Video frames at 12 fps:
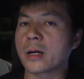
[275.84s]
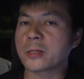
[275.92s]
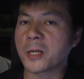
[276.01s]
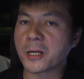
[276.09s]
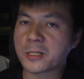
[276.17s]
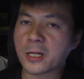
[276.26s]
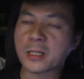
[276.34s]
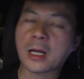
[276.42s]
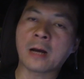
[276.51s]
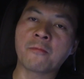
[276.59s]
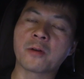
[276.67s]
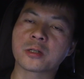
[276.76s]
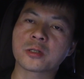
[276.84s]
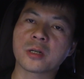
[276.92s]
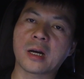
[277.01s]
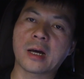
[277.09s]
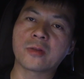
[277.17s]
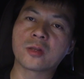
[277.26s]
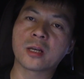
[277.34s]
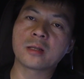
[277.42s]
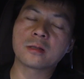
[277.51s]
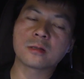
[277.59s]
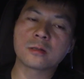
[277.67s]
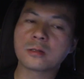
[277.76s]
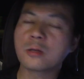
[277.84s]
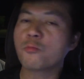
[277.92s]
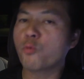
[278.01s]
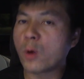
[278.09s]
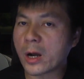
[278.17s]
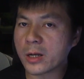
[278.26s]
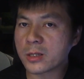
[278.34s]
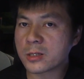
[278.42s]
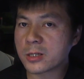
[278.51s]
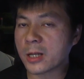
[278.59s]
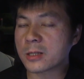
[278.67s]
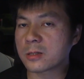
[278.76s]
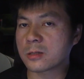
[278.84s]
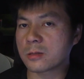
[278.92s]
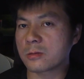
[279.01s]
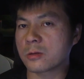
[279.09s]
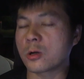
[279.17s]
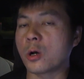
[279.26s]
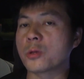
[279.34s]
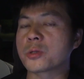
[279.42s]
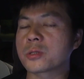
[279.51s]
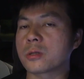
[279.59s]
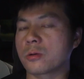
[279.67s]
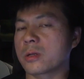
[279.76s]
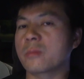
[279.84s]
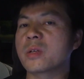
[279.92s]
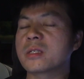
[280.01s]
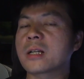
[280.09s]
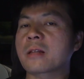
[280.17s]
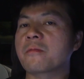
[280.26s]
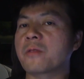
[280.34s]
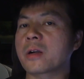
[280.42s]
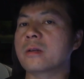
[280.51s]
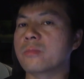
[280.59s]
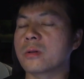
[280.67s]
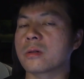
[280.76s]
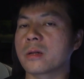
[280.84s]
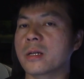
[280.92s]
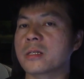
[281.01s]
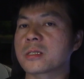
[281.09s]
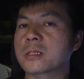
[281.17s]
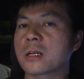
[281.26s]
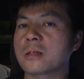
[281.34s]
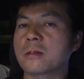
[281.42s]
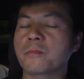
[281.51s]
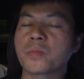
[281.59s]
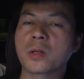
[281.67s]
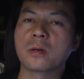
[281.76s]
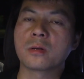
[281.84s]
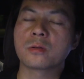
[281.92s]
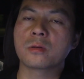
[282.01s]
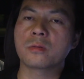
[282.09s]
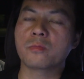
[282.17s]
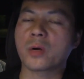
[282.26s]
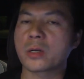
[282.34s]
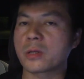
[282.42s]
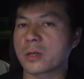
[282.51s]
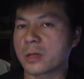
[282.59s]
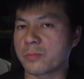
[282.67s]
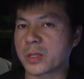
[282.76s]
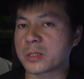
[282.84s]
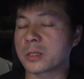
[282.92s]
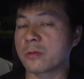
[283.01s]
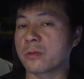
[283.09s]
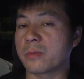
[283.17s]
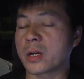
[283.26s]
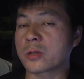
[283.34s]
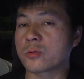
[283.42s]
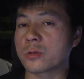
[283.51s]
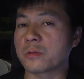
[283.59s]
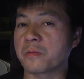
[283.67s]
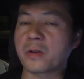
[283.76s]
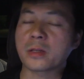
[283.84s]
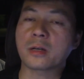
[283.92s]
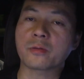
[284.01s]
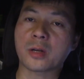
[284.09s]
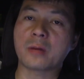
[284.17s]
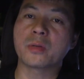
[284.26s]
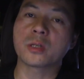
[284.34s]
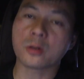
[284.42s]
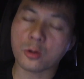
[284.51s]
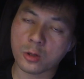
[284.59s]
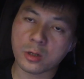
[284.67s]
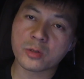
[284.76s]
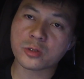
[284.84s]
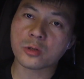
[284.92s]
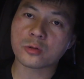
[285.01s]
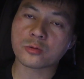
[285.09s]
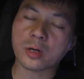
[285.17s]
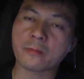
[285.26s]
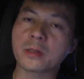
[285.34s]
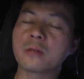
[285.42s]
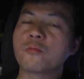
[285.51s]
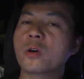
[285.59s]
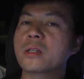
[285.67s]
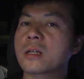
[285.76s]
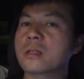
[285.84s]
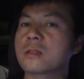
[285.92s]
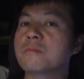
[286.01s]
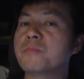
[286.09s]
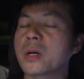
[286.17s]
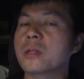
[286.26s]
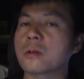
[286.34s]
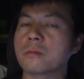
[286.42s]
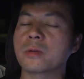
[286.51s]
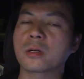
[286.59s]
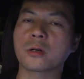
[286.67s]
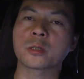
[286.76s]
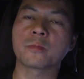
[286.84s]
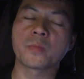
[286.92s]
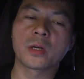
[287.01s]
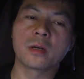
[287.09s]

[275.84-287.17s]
take that average, and then divide that that variable instead by the capacity of the battery to find out how many kilometers you can drive. And in a way, that is better, because